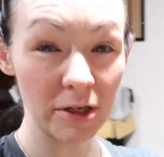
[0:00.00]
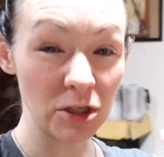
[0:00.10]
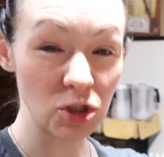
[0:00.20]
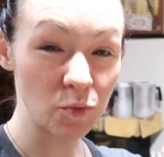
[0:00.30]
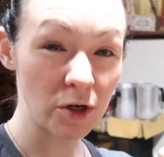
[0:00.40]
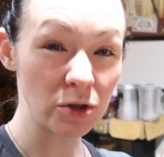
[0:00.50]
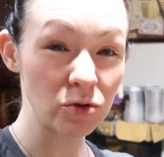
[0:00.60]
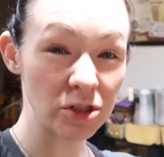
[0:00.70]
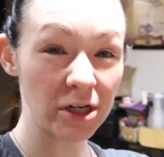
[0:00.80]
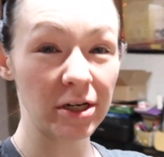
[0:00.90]
Putting the
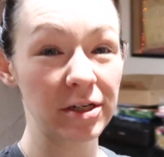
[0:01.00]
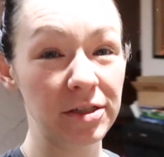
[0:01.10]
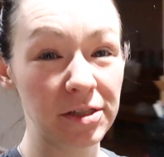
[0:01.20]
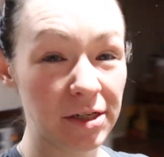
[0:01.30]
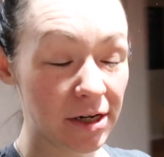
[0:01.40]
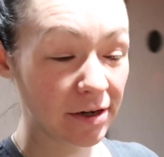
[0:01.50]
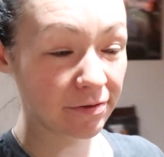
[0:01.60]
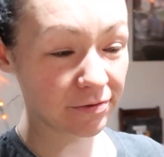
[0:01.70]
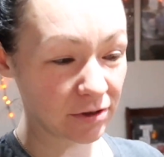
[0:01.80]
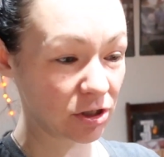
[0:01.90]
swirls on and stuff.
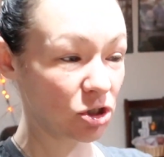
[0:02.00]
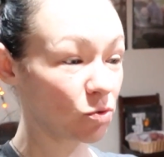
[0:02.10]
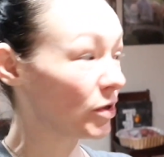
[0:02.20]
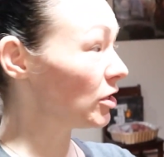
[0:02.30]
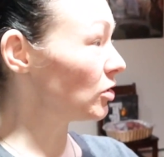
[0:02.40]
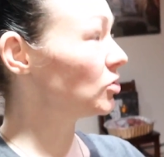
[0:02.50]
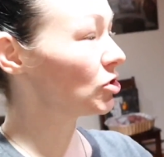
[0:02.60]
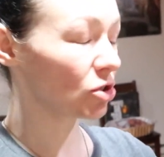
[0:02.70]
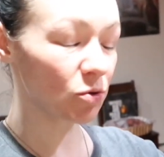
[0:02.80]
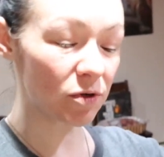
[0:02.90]
The
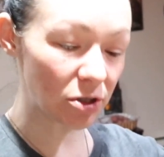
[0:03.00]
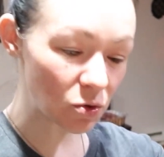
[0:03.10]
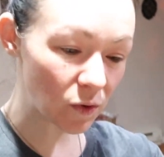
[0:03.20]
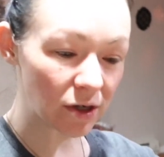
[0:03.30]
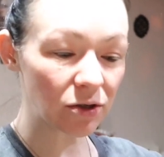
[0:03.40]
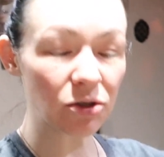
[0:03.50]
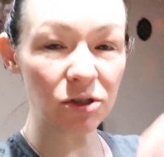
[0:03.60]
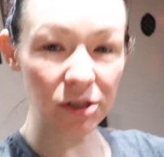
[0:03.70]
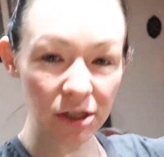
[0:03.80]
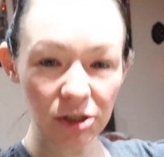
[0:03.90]
swirls, the swirly
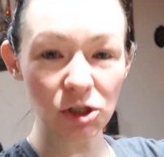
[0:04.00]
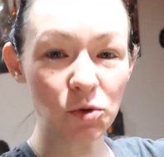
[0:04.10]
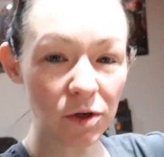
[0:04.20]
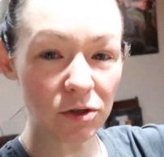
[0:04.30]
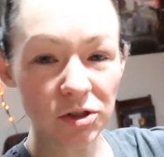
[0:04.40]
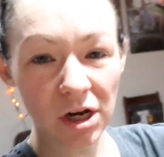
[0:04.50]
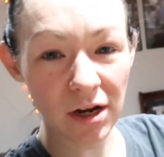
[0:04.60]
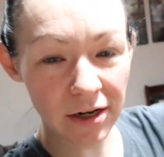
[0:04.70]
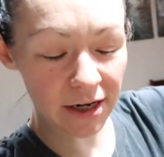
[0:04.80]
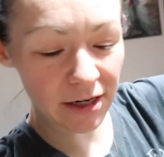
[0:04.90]
swirls. Getting the swirls
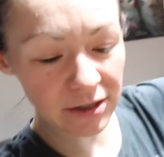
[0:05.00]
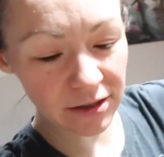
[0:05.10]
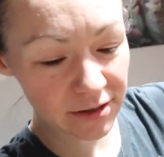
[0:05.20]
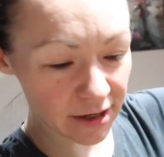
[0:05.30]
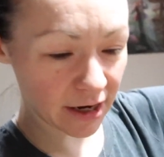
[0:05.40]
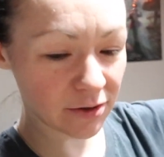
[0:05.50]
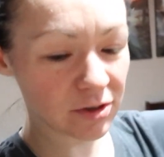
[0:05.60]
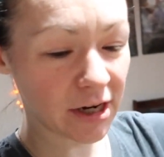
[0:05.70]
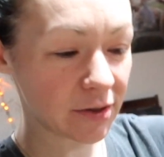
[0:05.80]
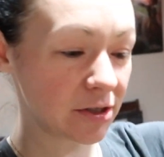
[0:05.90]
on and getting the
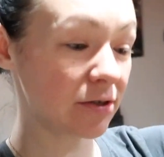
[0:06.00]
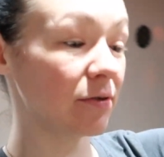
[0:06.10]
candles out to